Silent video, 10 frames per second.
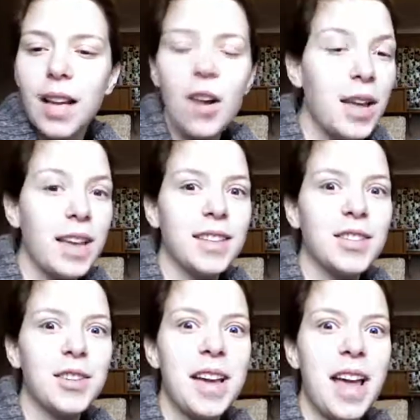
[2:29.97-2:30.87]
Okay,
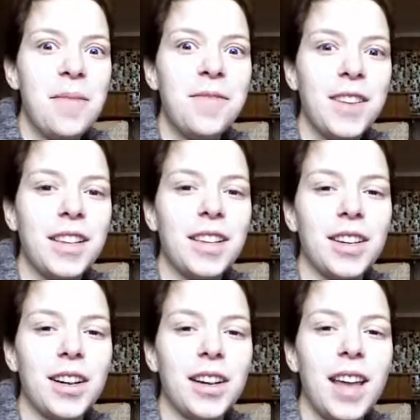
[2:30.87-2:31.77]
so I am feeling
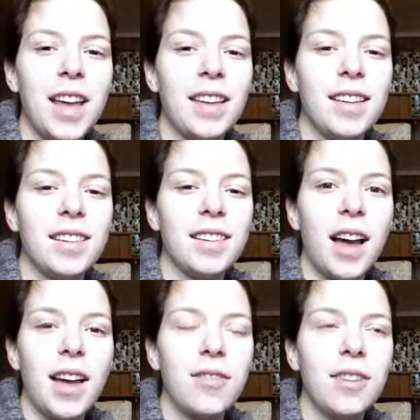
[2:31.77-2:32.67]
good, and
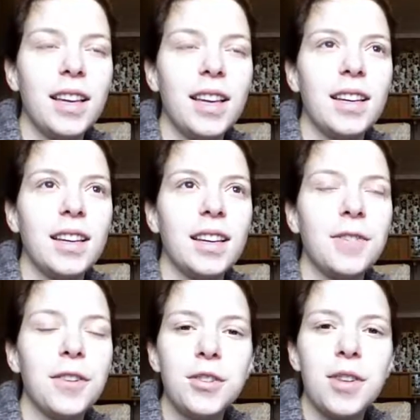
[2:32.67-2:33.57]

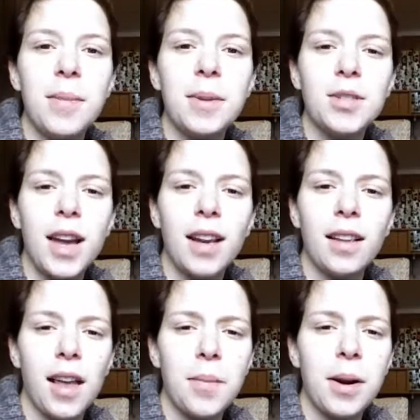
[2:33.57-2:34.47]
first trimester I had a
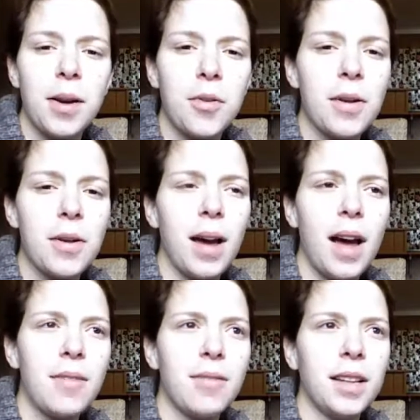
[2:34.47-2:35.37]
lot of paranoia, but
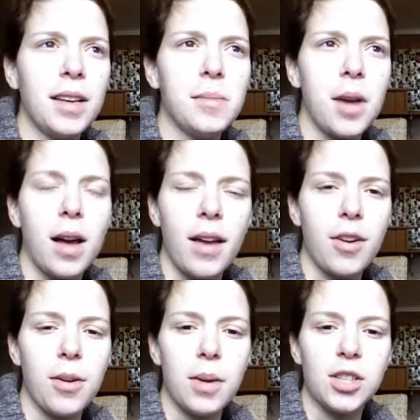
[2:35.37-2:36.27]
I really am not
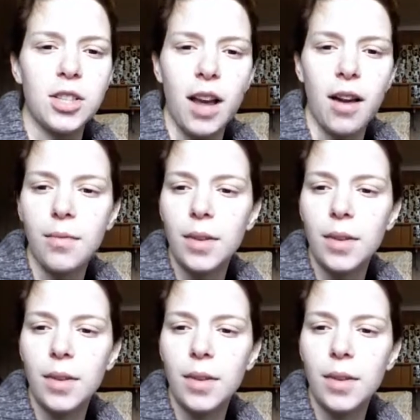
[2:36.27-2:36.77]
having much now.